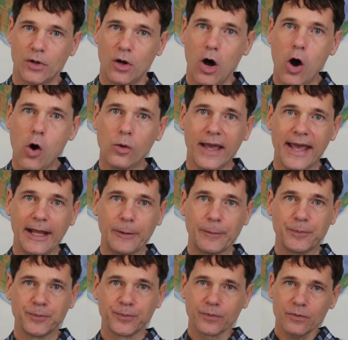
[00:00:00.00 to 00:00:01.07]
Okay,
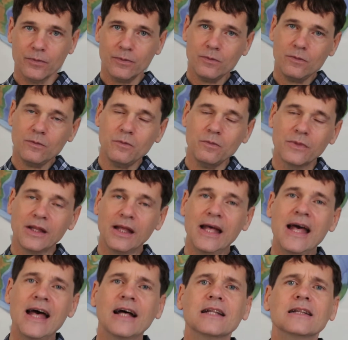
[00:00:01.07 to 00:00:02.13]

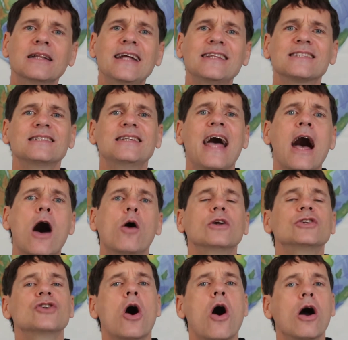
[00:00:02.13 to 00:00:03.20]
let's now
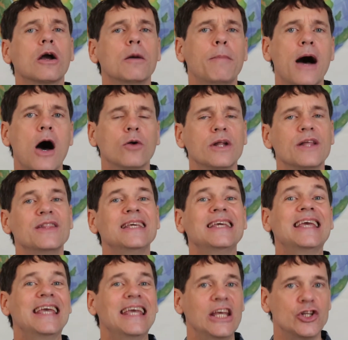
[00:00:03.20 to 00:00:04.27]
talk about
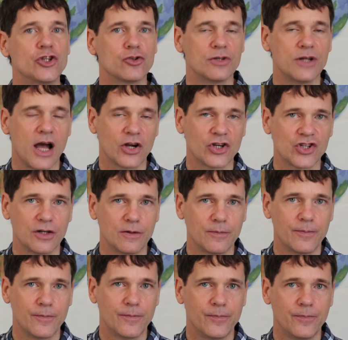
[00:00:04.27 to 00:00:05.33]
the introduction.
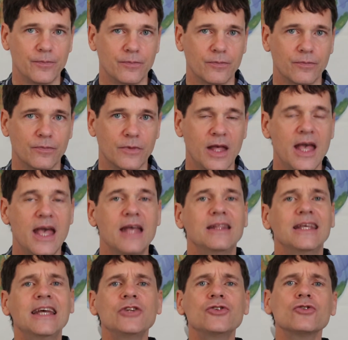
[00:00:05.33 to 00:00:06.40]

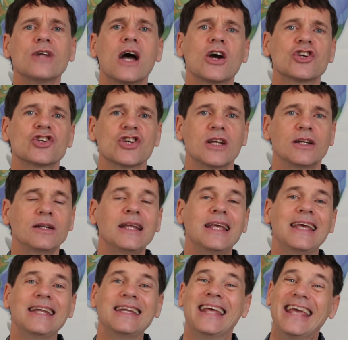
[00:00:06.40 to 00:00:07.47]
The introduction
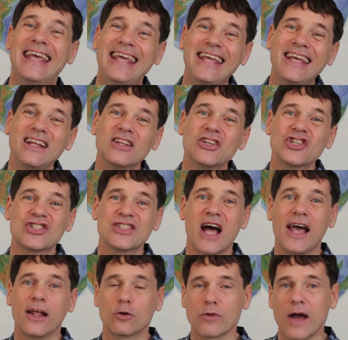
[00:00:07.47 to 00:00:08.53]
in English
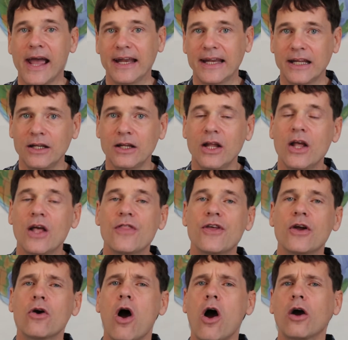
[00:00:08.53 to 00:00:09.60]
style writing,
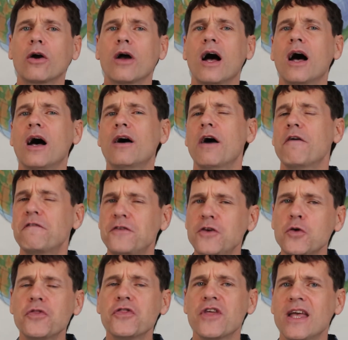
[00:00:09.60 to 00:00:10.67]
there are a
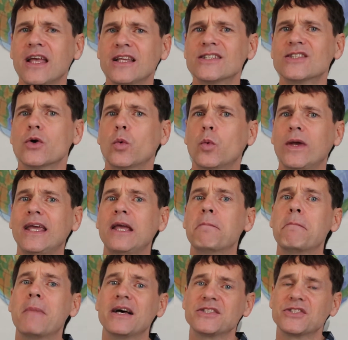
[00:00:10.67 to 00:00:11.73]
few things we
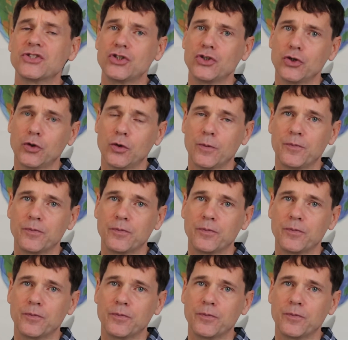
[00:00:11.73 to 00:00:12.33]
must do.